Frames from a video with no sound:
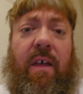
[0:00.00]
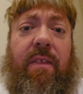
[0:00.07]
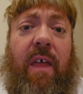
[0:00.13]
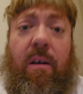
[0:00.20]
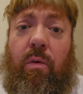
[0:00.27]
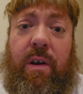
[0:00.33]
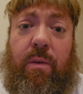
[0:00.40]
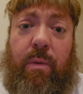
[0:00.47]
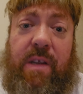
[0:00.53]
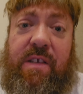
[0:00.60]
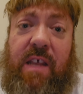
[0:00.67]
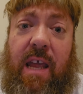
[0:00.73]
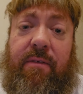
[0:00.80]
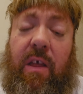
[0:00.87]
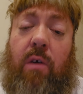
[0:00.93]
and that they wouldn't
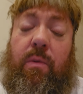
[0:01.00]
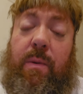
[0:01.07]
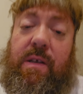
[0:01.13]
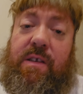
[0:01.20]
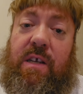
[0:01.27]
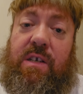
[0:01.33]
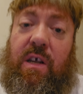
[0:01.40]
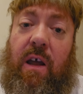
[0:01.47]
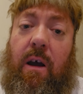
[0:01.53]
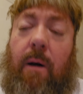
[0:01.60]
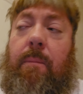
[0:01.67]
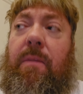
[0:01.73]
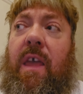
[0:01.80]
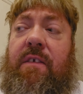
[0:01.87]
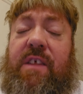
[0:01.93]
be saved, they would be sent to
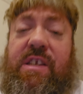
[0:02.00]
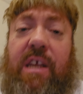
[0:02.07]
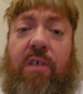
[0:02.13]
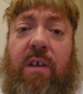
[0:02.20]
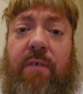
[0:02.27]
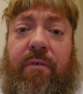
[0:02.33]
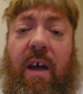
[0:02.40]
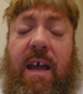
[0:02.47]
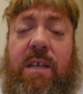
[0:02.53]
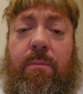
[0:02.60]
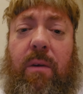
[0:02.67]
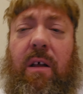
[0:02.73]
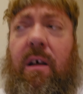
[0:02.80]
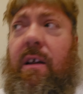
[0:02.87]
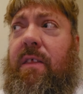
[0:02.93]
hell. The secret of
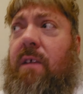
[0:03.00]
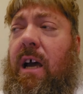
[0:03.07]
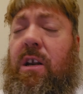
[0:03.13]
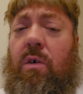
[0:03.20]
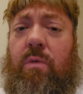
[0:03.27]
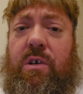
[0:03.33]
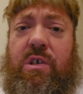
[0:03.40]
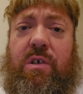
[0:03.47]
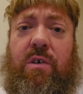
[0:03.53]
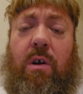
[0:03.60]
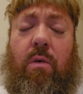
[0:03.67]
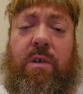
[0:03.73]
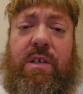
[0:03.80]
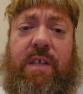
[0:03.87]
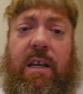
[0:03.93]
Fatima, I don't
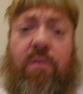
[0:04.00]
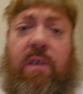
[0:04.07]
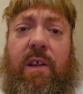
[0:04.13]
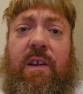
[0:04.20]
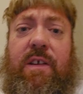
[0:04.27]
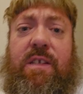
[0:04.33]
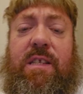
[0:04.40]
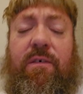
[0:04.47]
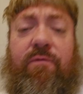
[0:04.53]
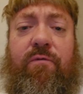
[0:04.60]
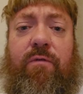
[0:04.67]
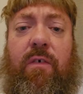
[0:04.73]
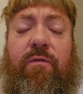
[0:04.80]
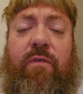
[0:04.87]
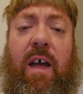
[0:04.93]
which, know which secret it is,
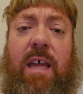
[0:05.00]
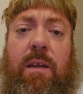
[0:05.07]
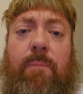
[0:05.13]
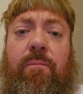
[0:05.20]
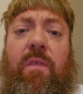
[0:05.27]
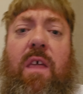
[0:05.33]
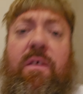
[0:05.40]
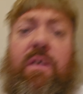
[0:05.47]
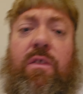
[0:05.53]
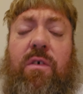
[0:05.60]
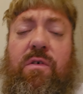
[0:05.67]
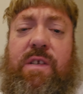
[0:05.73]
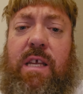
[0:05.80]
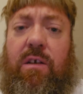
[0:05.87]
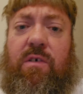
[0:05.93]
the Fatima,
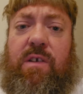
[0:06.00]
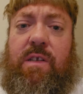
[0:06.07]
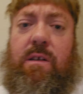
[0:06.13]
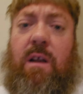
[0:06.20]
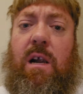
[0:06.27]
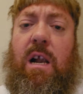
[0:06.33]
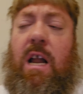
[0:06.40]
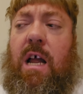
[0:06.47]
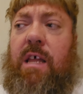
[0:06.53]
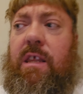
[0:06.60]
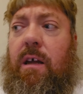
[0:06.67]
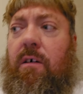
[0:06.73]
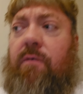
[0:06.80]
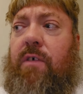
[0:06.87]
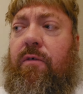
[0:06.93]
the third secret
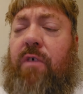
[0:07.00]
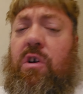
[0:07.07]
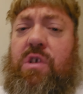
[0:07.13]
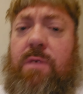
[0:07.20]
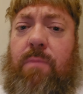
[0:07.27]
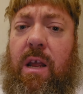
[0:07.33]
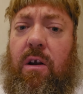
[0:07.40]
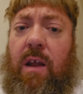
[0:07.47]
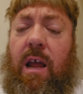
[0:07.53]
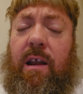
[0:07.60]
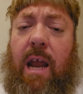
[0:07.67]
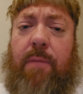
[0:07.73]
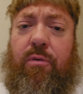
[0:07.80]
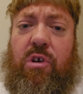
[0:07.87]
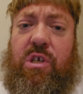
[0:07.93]
of the Virgin
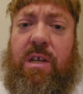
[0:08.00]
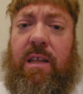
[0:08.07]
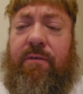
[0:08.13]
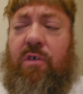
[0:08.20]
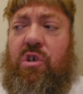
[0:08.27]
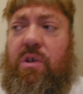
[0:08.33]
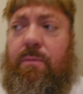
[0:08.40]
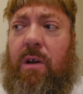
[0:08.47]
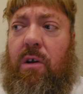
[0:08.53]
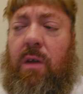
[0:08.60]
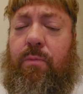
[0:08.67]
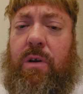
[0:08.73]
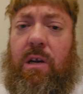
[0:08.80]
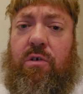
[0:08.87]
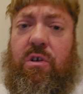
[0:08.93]
Mary, an apparition of the Virgin Mary